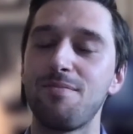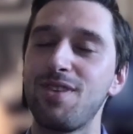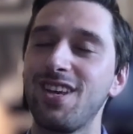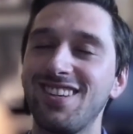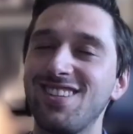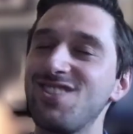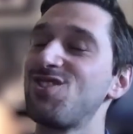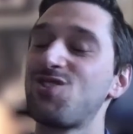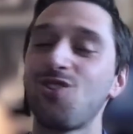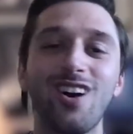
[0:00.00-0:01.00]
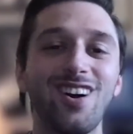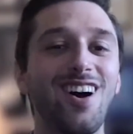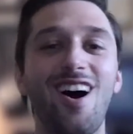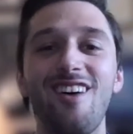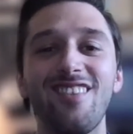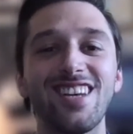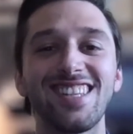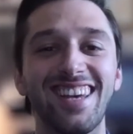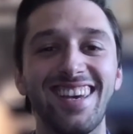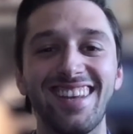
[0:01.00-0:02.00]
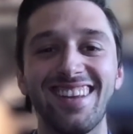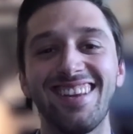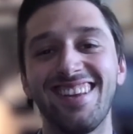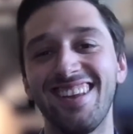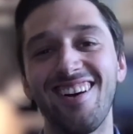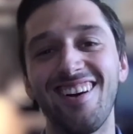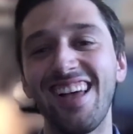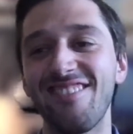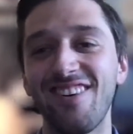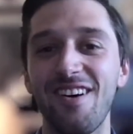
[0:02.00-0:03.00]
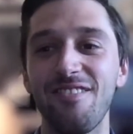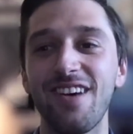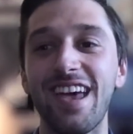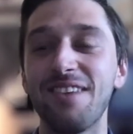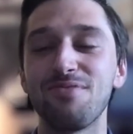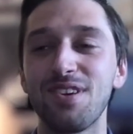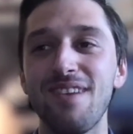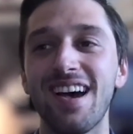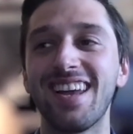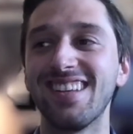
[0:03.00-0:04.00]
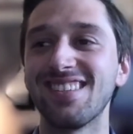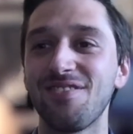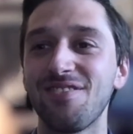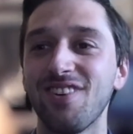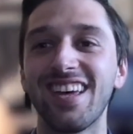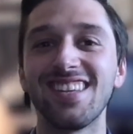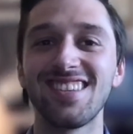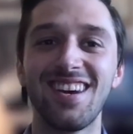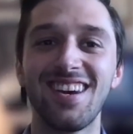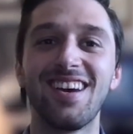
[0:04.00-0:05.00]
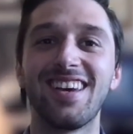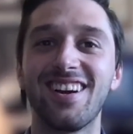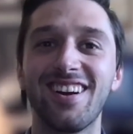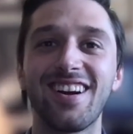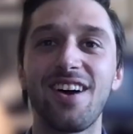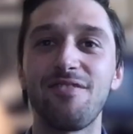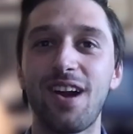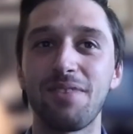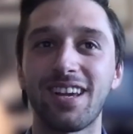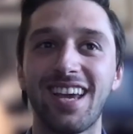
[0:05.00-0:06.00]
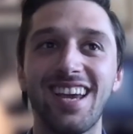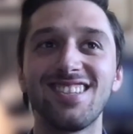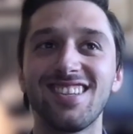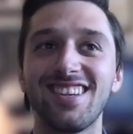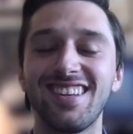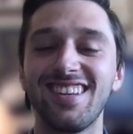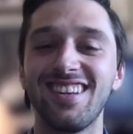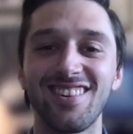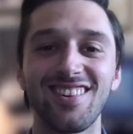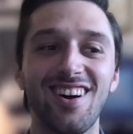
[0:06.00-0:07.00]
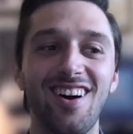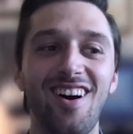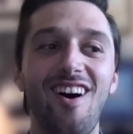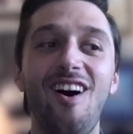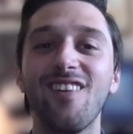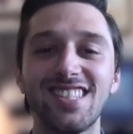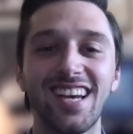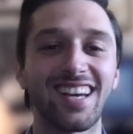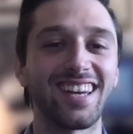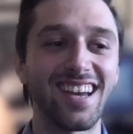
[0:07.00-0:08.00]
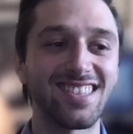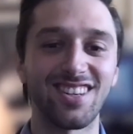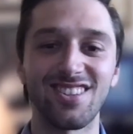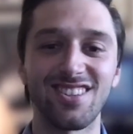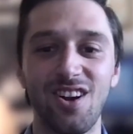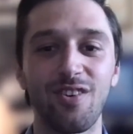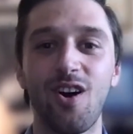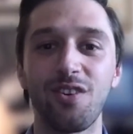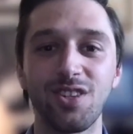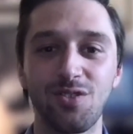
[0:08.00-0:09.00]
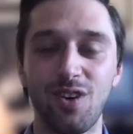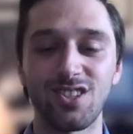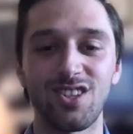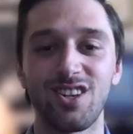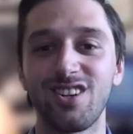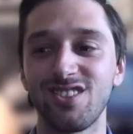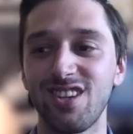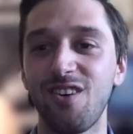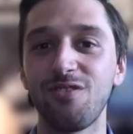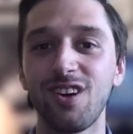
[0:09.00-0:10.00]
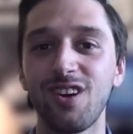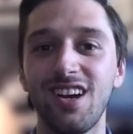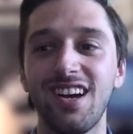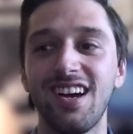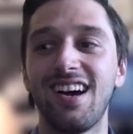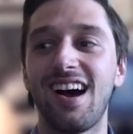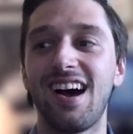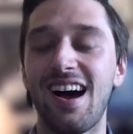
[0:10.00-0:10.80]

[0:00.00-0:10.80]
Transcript: I mean, sure, obviously, you know, life of a pre med and someone that's gearing up for application, you're always second guessing yourself and always questioning yourself. Yep.